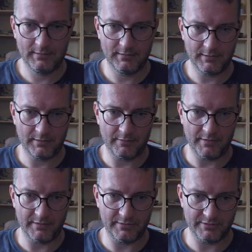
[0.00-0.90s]
The
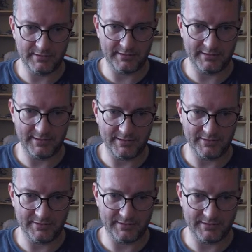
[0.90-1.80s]
command looks like that. So
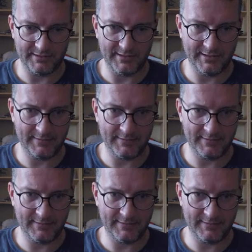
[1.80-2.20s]
it's like that.